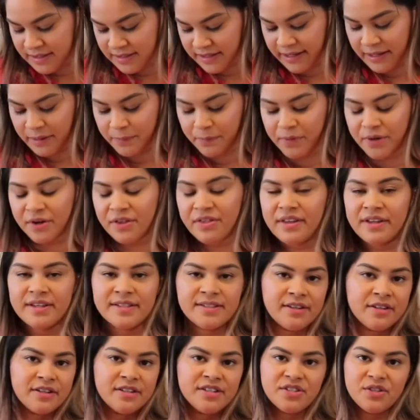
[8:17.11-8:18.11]
like birthdays
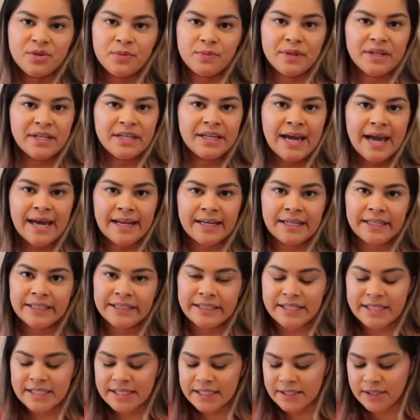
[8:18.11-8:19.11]
that are still being added
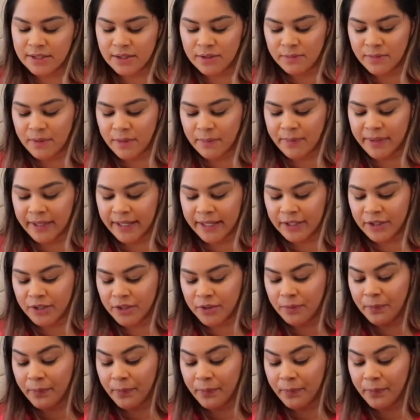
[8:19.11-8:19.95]
into my planner.